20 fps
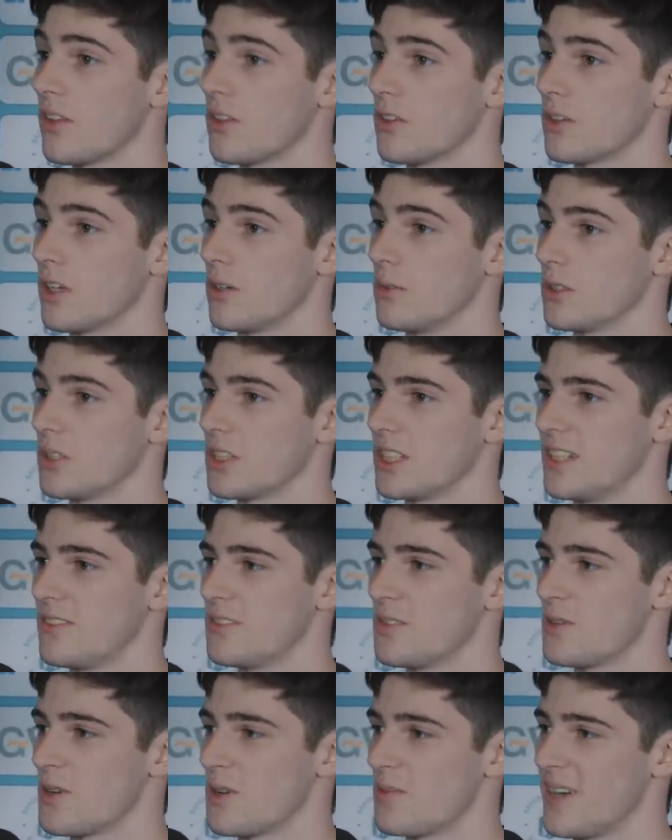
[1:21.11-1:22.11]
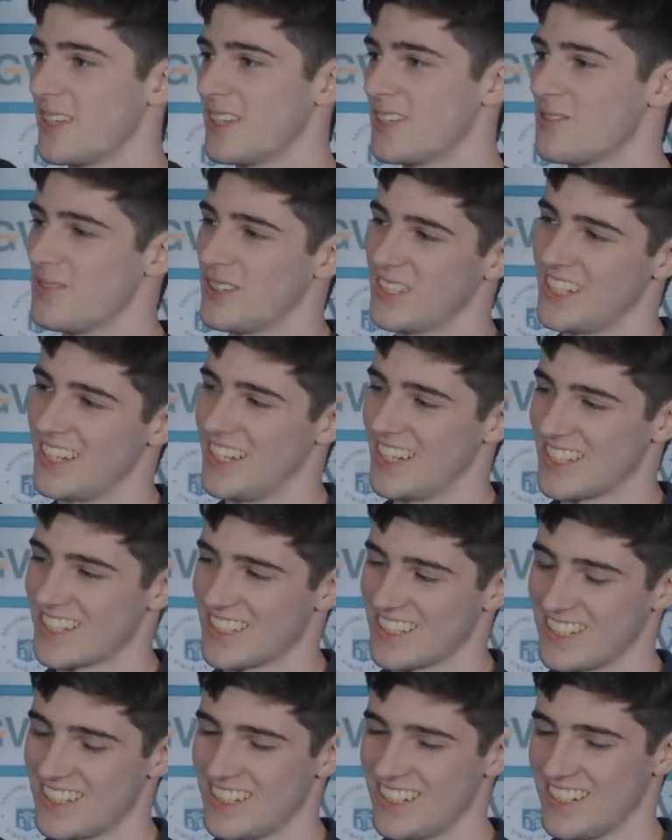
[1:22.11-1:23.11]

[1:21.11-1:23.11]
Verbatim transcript: I thought I was even more better. But he has